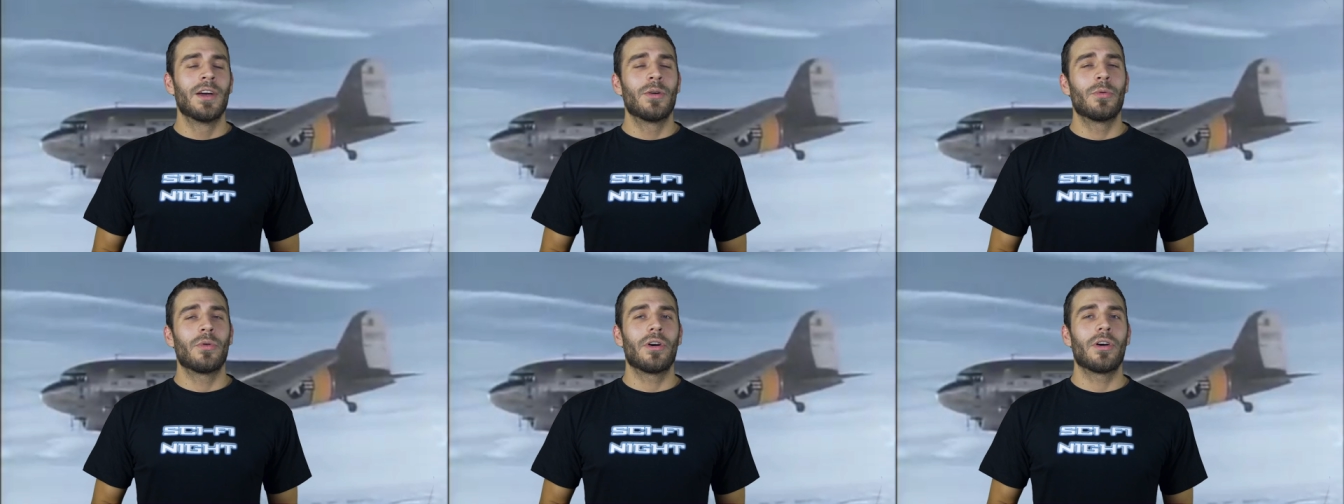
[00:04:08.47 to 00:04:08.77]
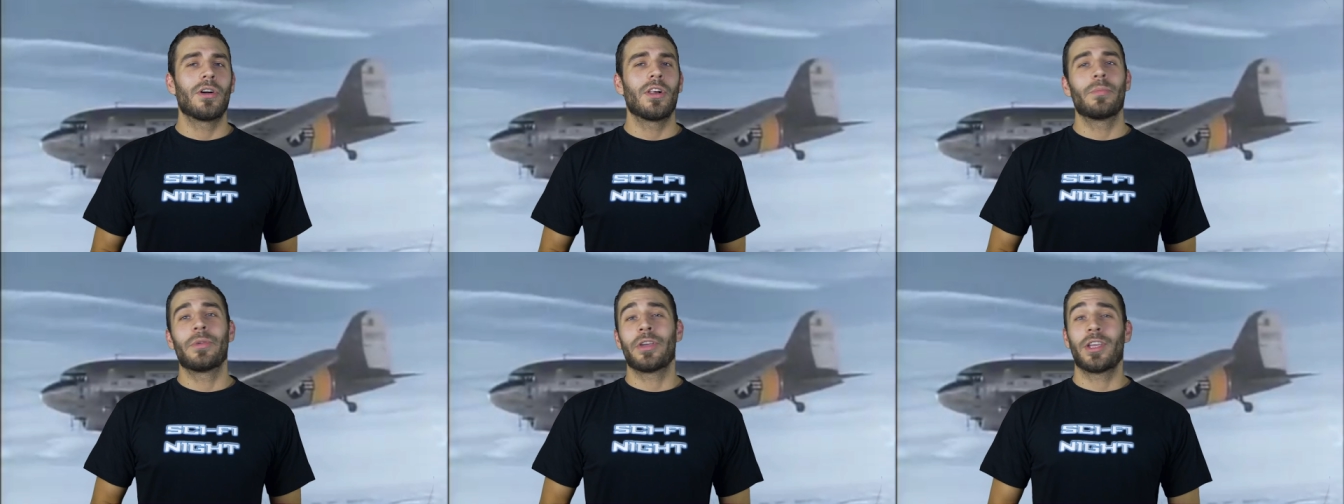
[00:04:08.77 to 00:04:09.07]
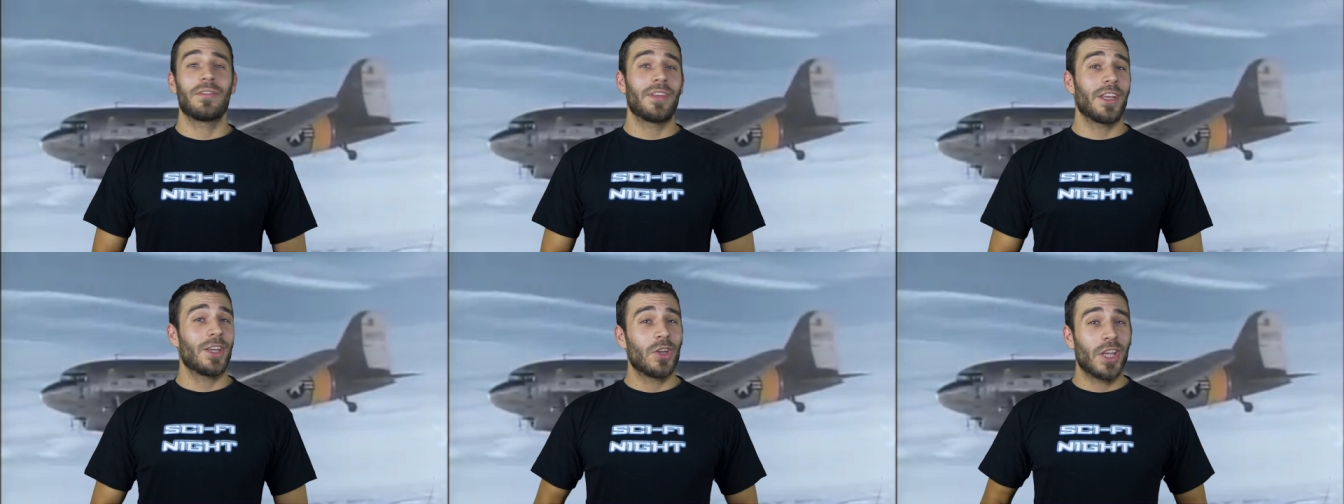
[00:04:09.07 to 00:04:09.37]
Well,
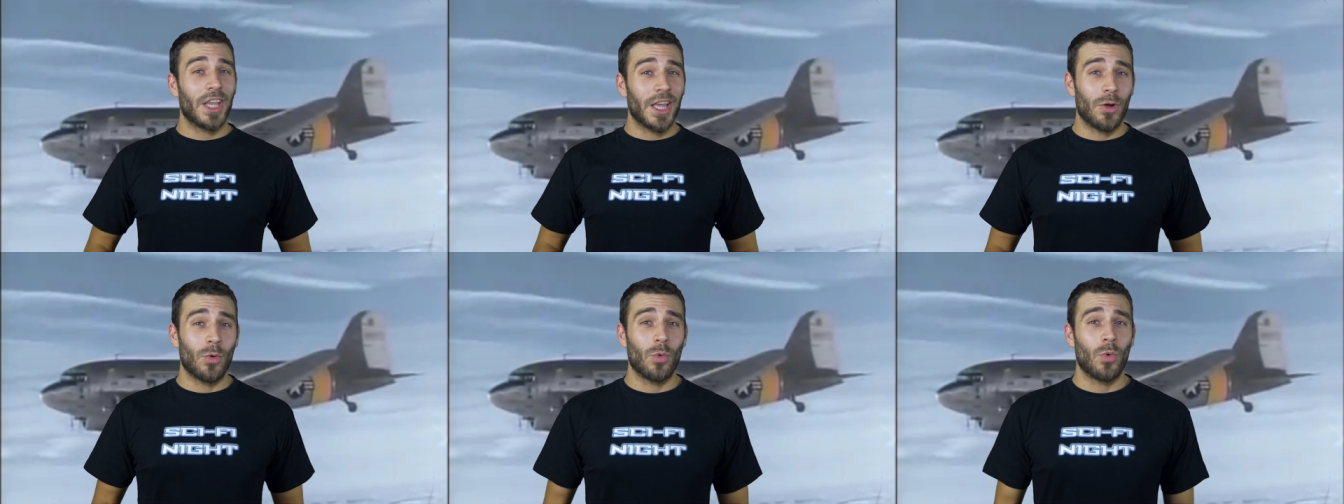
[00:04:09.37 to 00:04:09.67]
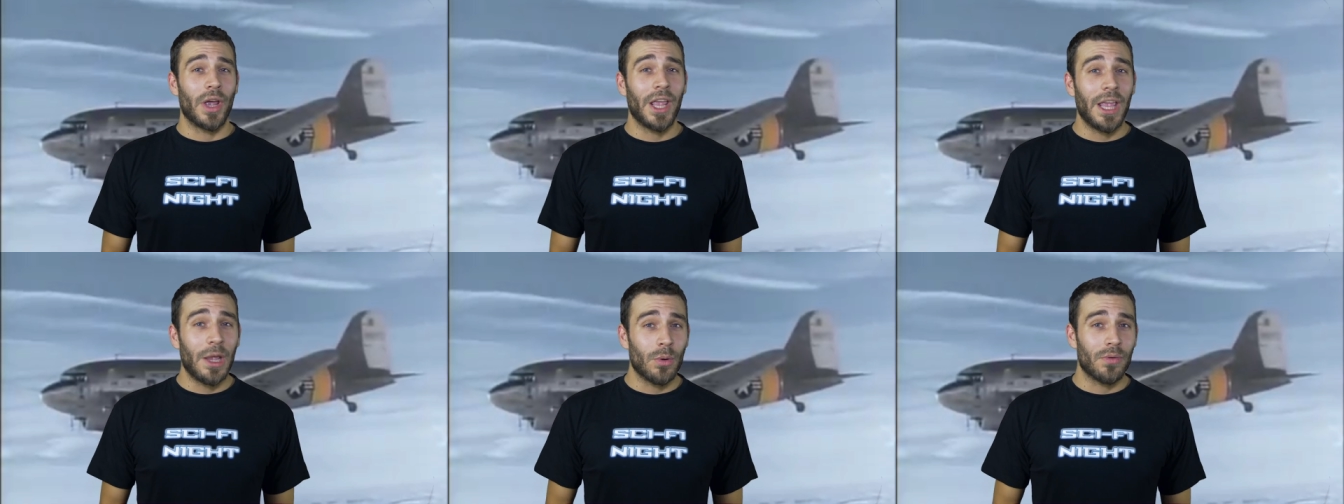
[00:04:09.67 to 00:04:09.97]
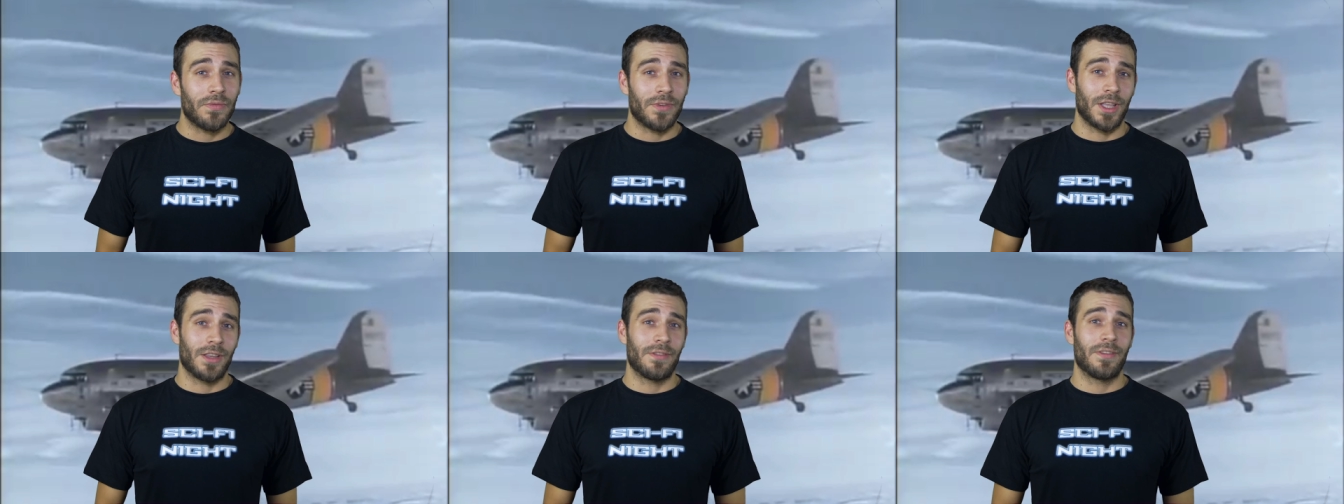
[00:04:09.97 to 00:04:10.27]
because they could get away
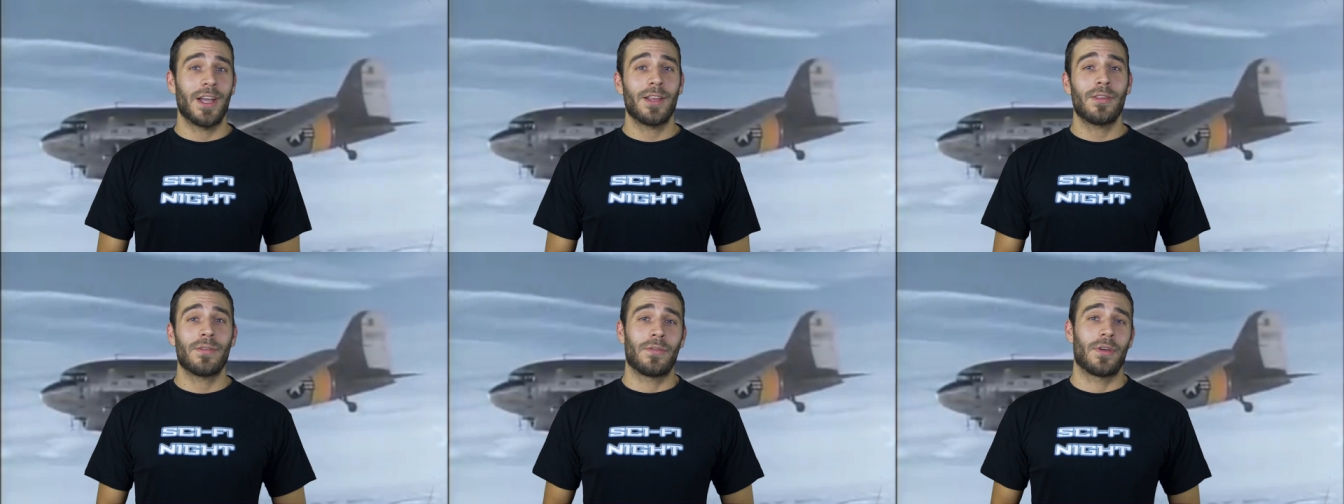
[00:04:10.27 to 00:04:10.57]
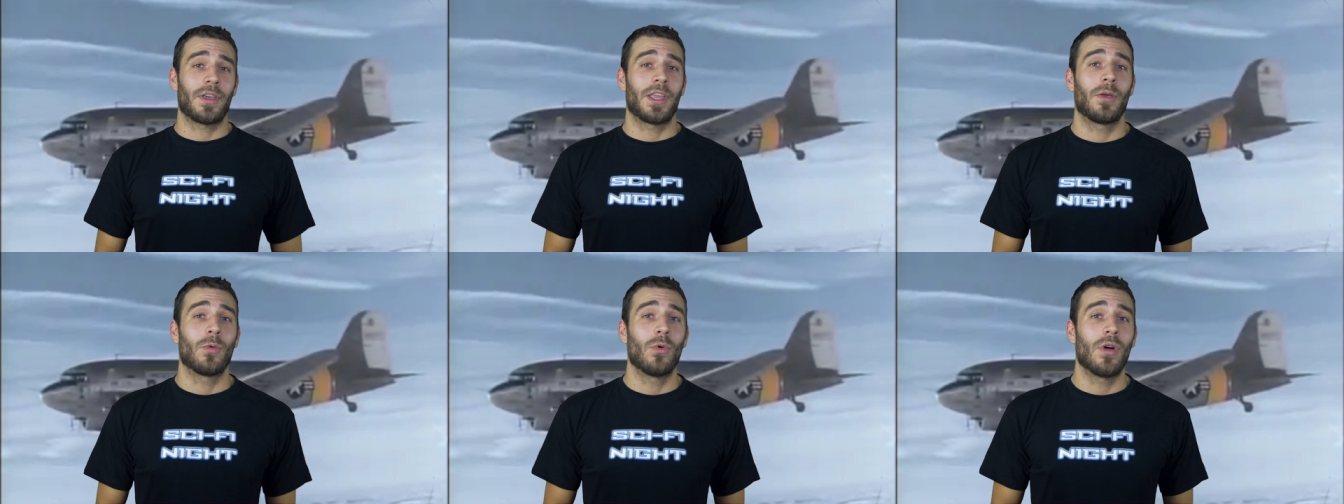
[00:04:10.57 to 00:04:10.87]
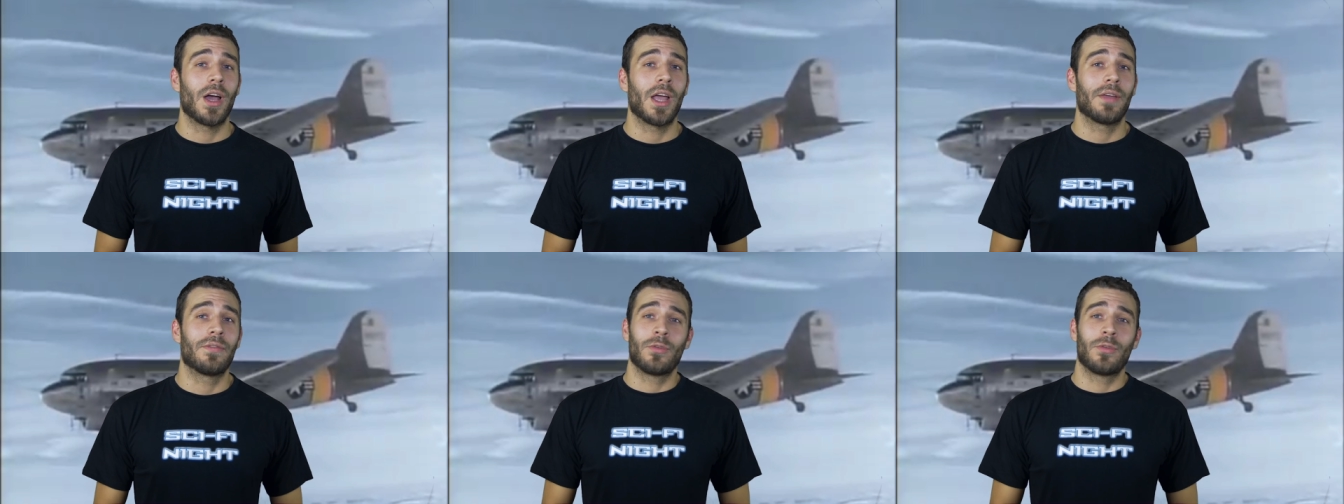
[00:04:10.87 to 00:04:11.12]
with it, that's fucking why.